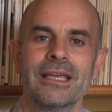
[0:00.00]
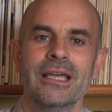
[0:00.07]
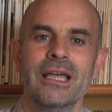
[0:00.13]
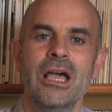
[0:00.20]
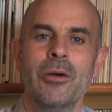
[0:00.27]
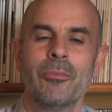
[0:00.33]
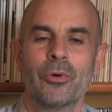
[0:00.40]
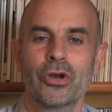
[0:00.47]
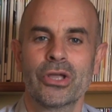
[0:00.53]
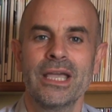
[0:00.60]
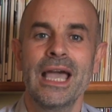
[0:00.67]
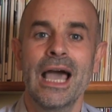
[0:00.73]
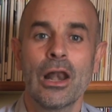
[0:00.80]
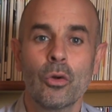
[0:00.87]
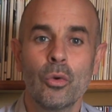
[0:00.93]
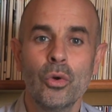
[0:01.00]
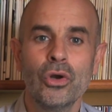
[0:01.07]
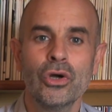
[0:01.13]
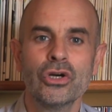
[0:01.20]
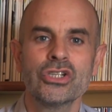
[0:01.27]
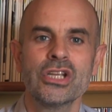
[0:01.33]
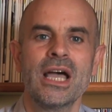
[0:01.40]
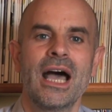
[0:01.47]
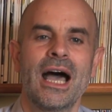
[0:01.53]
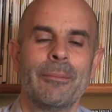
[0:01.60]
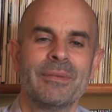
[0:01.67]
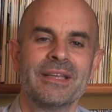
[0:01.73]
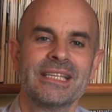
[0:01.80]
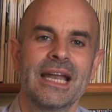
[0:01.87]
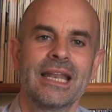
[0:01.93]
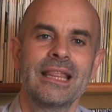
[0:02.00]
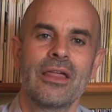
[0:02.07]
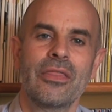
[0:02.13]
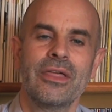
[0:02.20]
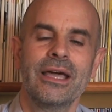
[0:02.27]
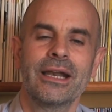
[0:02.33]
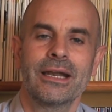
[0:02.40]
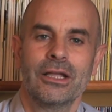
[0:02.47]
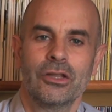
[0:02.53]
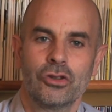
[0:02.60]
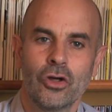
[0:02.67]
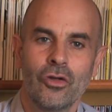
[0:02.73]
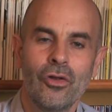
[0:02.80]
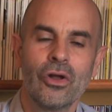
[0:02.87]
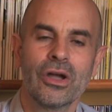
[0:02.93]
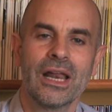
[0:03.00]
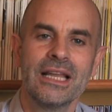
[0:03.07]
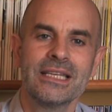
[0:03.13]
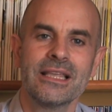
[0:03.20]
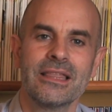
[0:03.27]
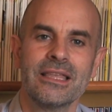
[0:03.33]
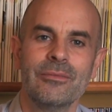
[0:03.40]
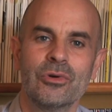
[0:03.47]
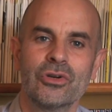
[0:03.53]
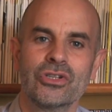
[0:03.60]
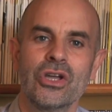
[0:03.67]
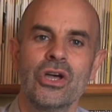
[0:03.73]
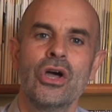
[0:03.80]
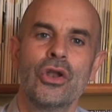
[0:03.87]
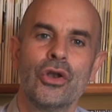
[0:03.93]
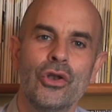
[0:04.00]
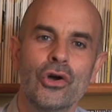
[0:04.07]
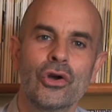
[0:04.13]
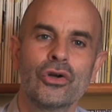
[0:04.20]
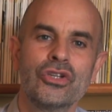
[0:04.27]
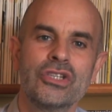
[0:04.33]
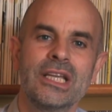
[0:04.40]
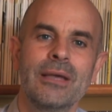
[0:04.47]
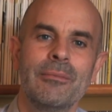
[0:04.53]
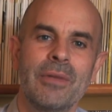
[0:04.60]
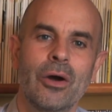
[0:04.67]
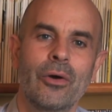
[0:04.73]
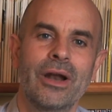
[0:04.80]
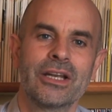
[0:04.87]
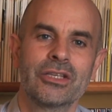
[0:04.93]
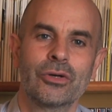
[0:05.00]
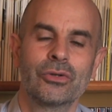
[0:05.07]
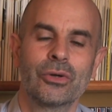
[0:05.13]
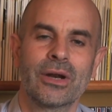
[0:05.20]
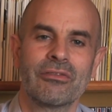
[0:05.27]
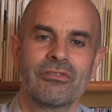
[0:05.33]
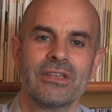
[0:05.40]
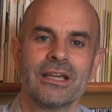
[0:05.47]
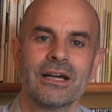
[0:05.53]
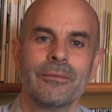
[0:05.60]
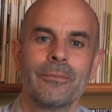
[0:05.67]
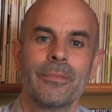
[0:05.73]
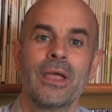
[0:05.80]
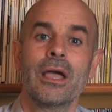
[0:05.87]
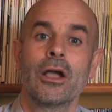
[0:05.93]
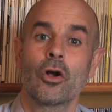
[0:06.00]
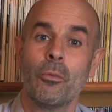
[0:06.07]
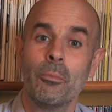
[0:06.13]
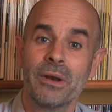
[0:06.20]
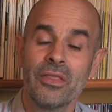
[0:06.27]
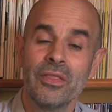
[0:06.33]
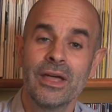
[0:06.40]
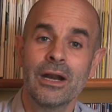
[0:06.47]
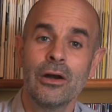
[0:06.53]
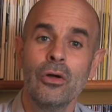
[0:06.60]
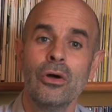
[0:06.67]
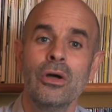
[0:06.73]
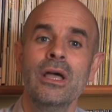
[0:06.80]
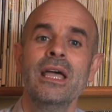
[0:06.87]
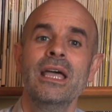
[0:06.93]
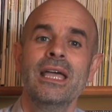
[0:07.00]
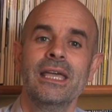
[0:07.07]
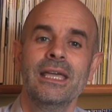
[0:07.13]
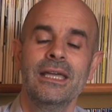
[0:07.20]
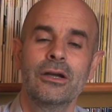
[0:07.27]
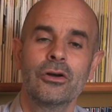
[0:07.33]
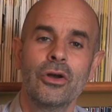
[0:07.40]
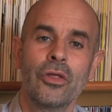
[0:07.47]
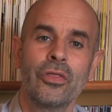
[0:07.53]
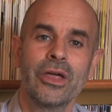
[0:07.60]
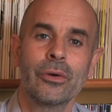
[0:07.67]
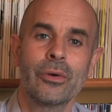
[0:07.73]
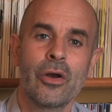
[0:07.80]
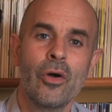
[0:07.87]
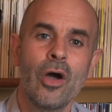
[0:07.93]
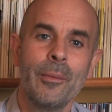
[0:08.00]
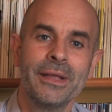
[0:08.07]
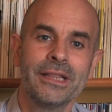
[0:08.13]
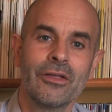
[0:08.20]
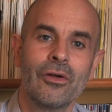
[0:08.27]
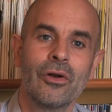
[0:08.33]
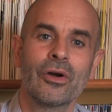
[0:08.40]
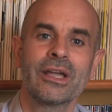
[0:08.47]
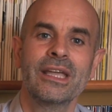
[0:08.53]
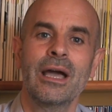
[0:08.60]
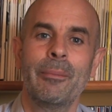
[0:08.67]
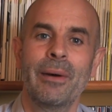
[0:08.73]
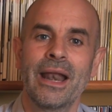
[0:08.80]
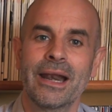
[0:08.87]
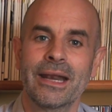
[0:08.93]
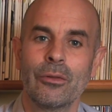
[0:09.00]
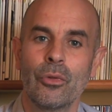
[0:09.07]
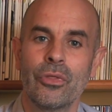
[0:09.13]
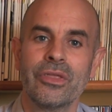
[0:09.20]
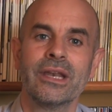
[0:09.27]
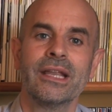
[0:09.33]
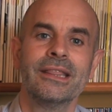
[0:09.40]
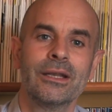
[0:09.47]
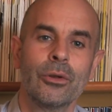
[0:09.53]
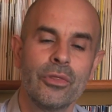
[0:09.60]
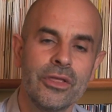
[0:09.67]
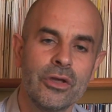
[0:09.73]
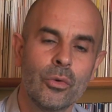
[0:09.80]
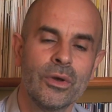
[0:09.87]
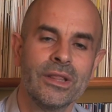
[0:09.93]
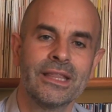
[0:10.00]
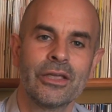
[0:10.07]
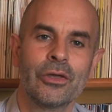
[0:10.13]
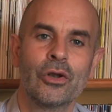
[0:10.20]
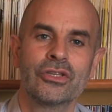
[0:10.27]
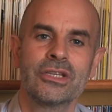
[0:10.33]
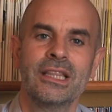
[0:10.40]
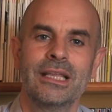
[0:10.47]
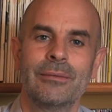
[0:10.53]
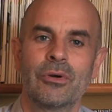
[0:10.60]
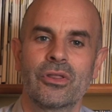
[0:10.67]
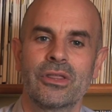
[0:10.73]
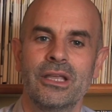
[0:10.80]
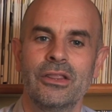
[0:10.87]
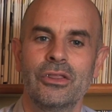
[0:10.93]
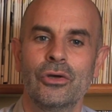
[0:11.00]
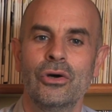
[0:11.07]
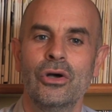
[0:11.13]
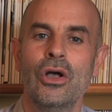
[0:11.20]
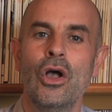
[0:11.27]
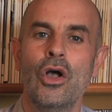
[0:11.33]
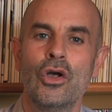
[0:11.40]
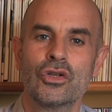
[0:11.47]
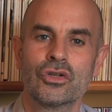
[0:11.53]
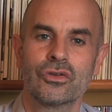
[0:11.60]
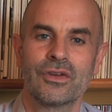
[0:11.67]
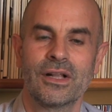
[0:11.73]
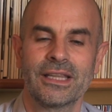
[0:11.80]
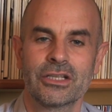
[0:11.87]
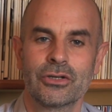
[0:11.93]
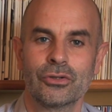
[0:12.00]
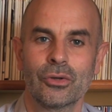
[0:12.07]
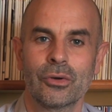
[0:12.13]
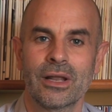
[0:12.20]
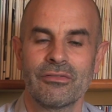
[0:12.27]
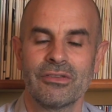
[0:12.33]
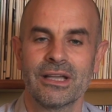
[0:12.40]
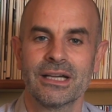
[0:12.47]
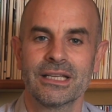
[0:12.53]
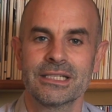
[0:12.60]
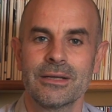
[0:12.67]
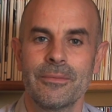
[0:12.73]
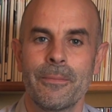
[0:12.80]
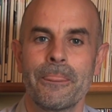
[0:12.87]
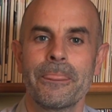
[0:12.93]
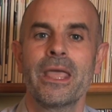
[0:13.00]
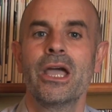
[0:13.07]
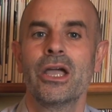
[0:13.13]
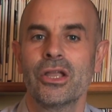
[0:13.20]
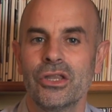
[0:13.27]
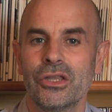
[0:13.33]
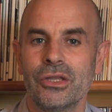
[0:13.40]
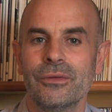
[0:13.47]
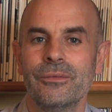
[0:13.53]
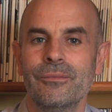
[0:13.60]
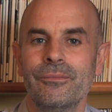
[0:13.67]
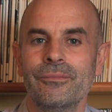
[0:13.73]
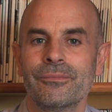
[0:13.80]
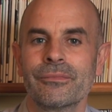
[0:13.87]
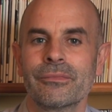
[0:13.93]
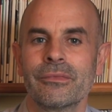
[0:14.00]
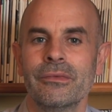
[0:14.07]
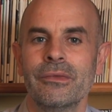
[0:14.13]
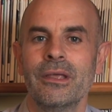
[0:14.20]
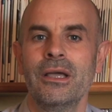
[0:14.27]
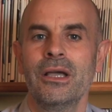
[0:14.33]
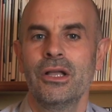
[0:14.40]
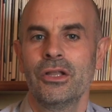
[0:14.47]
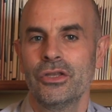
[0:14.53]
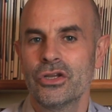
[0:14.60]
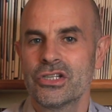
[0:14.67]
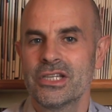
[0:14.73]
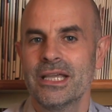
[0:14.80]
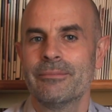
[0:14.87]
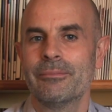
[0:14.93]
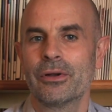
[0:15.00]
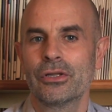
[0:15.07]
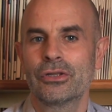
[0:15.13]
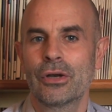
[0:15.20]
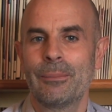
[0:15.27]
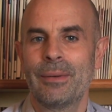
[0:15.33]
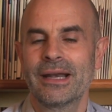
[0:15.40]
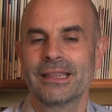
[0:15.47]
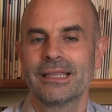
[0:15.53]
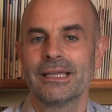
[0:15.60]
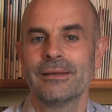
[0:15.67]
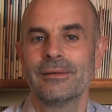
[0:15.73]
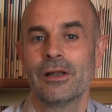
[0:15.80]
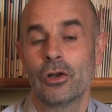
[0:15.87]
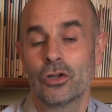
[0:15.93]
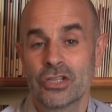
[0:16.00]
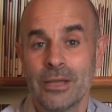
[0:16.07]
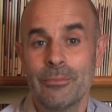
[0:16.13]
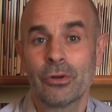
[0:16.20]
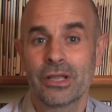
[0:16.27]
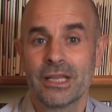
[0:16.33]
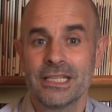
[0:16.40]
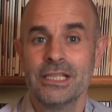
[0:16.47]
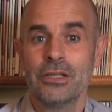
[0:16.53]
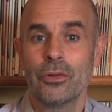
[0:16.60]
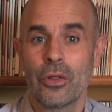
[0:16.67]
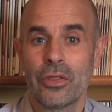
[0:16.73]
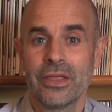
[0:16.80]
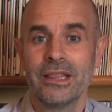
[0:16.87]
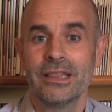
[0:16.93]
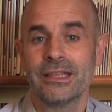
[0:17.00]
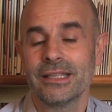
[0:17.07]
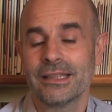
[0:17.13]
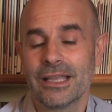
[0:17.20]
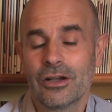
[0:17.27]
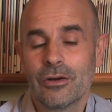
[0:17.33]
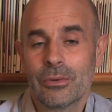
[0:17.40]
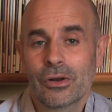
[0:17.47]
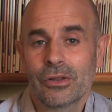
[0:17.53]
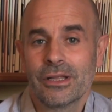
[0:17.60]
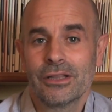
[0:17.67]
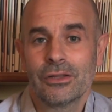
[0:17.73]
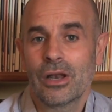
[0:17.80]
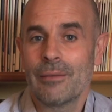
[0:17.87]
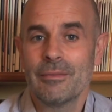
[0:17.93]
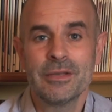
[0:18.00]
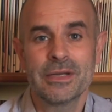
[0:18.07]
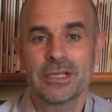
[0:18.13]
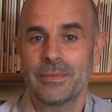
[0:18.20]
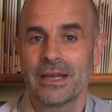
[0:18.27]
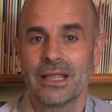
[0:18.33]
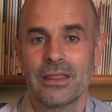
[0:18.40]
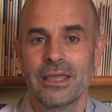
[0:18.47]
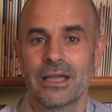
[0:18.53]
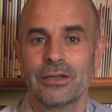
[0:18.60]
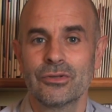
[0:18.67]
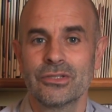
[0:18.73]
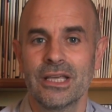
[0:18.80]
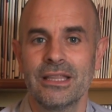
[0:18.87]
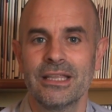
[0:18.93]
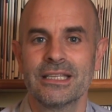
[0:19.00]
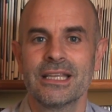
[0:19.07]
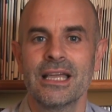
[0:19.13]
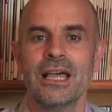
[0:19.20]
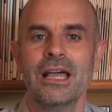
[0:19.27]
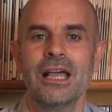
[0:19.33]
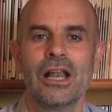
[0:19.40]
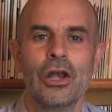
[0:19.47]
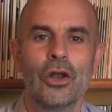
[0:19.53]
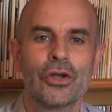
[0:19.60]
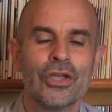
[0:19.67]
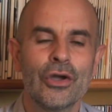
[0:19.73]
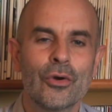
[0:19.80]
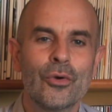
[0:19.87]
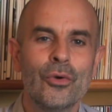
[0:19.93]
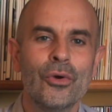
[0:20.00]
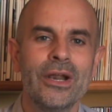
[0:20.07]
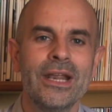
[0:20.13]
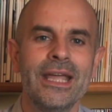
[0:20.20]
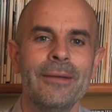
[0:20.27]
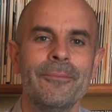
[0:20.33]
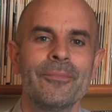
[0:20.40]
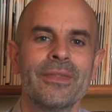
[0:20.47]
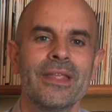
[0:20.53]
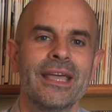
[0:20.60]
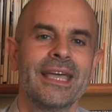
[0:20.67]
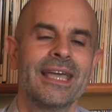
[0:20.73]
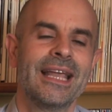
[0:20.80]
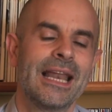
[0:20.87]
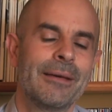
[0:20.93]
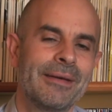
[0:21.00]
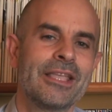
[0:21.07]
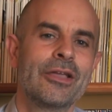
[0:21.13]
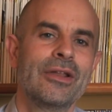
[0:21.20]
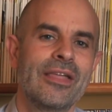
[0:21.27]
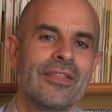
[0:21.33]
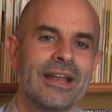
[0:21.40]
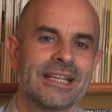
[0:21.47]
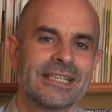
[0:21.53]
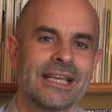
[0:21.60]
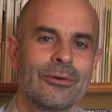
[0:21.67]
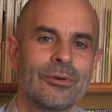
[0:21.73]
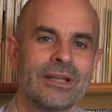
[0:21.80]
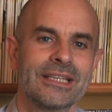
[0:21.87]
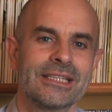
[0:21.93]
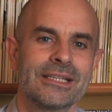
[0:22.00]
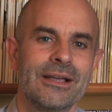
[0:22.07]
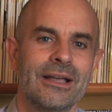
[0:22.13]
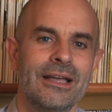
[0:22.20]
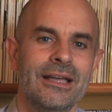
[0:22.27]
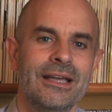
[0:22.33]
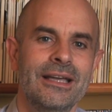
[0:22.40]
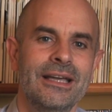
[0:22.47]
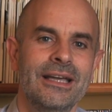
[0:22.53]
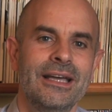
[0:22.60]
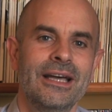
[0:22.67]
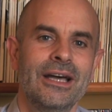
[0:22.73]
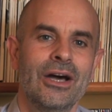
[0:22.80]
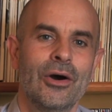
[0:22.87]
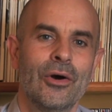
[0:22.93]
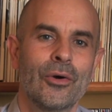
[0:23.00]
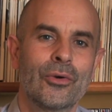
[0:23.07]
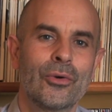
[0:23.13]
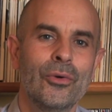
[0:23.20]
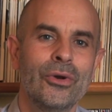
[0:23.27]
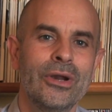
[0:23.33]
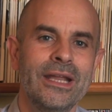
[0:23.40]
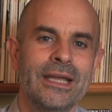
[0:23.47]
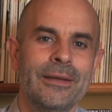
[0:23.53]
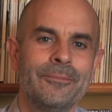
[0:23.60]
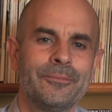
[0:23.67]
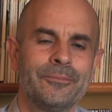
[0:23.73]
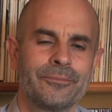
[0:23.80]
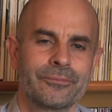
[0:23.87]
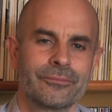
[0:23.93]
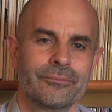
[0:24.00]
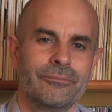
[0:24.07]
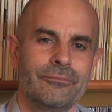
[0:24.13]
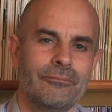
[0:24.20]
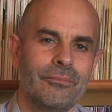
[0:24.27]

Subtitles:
to help them. Why is it that even some of your brightest students can't seem to improve their spelling skills? After watching this video, you'll discover why this happens and how you can help your students improve their spelling by up to 80%. As an educator myself, I know just as well as you do what happens in the majority of your classes. You notice that in every group there seems to be two types of students.